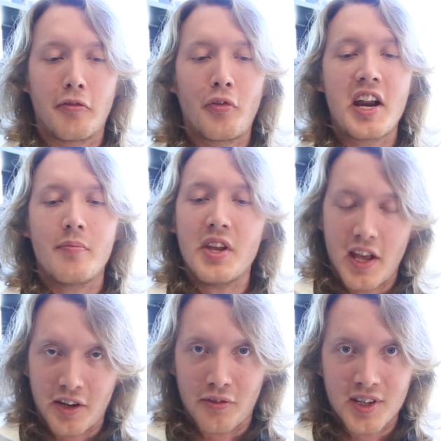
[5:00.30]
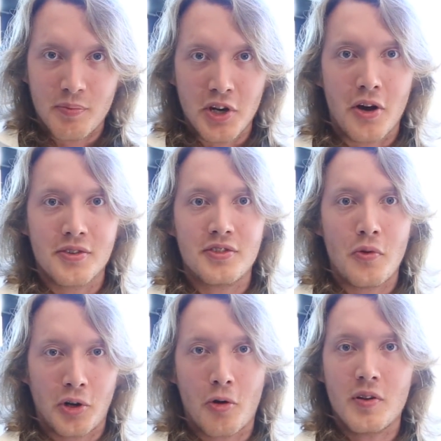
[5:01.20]
afraid of being ignorant, because
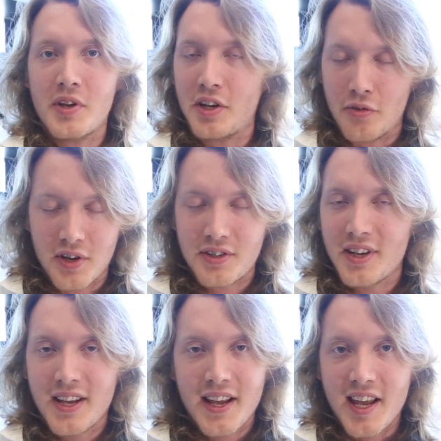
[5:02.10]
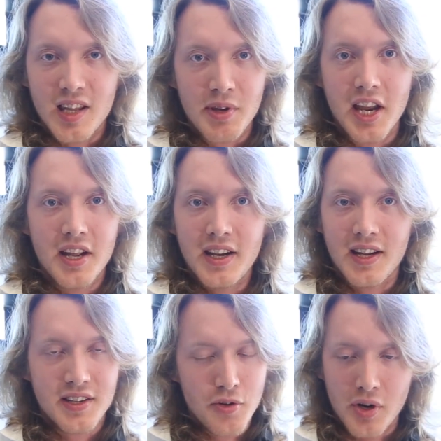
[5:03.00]
you are going to be ignorant in the beginning,
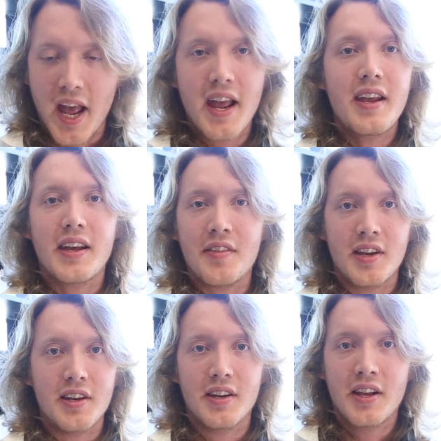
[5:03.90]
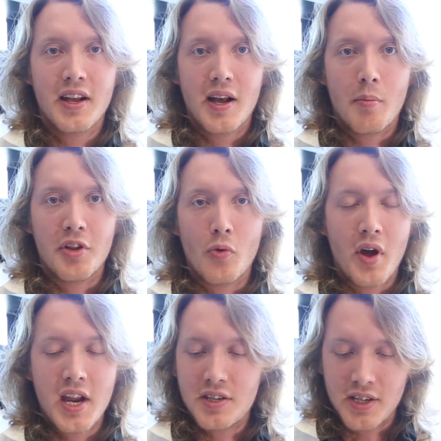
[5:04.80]
and it's okay. But the
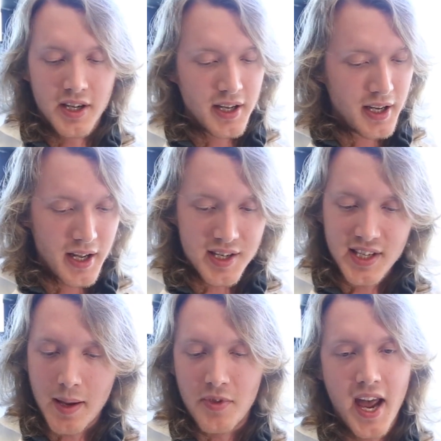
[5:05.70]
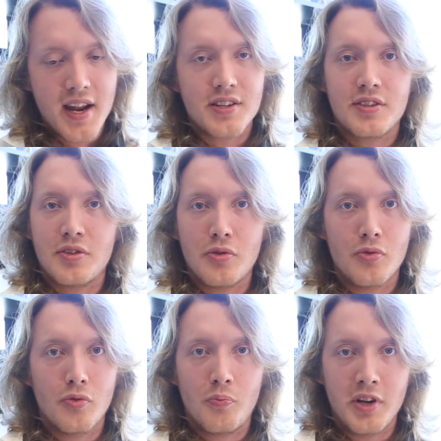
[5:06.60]
way to escape that is
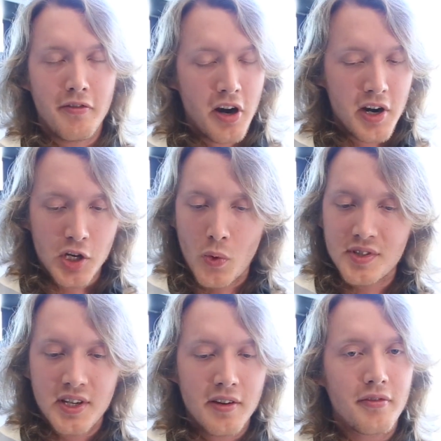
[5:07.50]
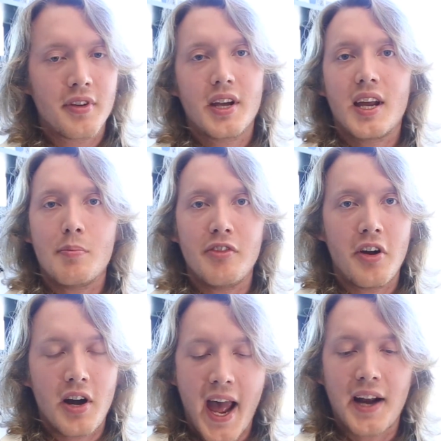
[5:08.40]
to be very inquisitive and be
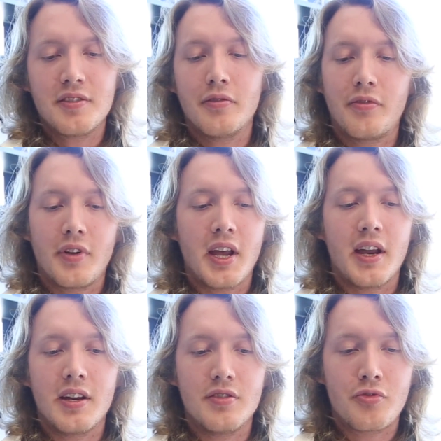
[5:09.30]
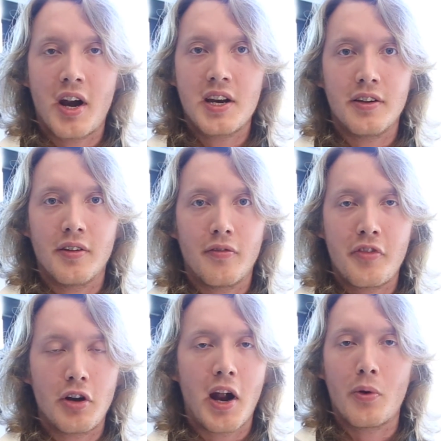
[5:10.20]
very active and trying to
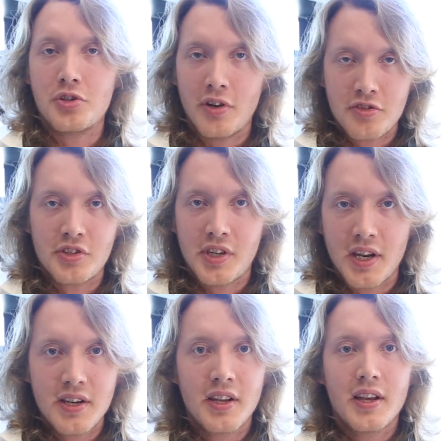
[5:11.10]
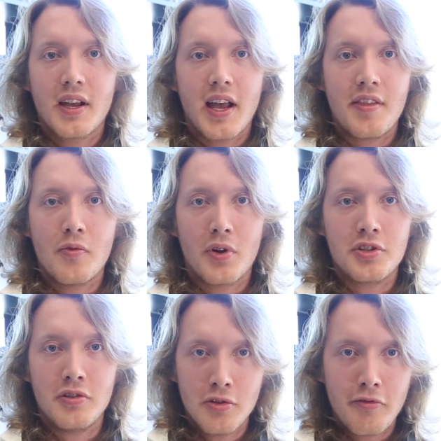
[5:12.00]
figure out what you're interested in. And then
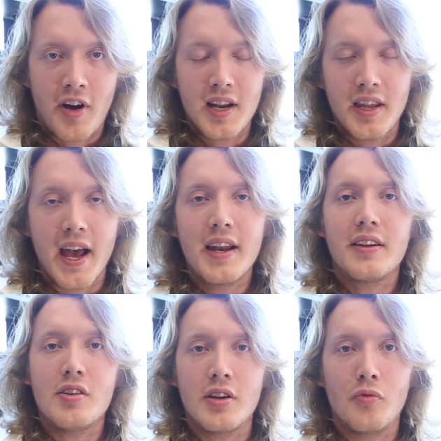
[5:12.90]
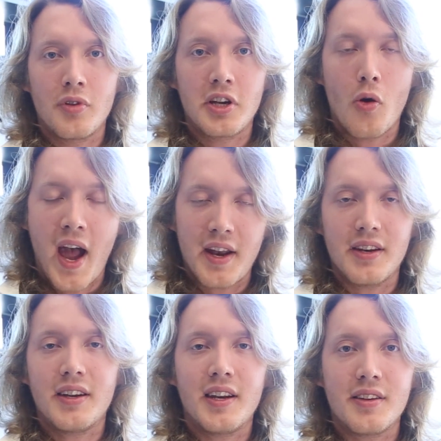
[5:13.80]
once you do find that, you can really go at
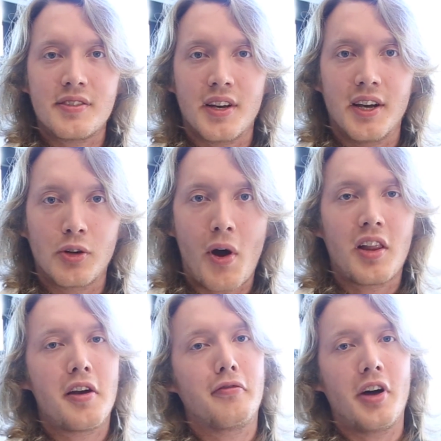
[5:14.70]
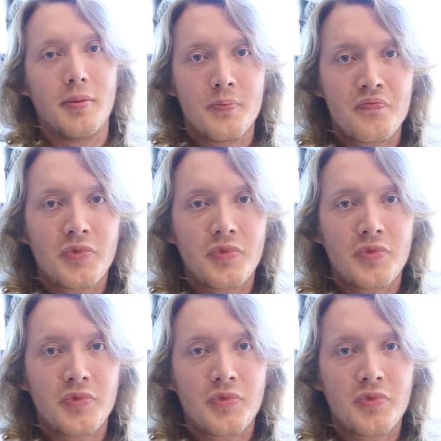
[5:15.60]
it, and it's quite a lot of fun.